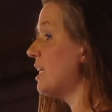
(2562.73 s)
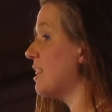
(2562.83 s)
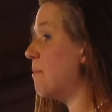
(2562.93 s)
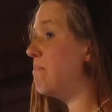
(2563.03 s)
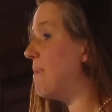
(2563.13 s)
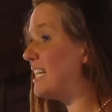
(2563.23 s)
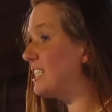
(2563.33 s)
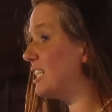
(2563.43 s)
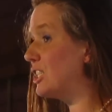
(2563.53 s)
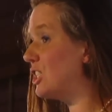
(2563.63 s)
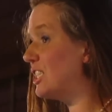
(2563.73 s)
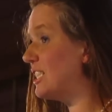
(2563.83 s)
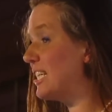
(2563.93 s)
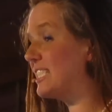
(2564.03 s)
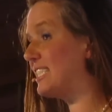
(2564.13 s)
the message is
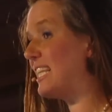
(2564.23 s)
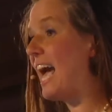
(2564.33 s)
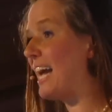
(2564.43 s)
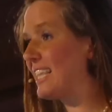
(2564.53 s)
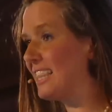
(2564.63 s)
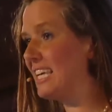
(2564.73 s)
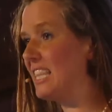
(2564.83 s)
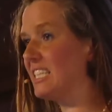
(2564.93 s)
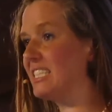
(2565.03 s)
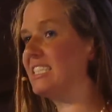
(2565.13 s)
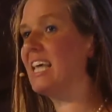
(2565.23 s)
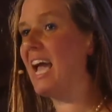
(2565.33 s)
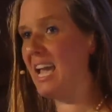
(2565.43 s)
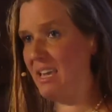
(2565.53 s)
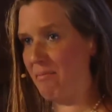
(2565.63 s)
exactly the
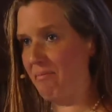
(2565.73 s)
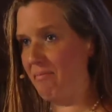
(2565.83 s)
same.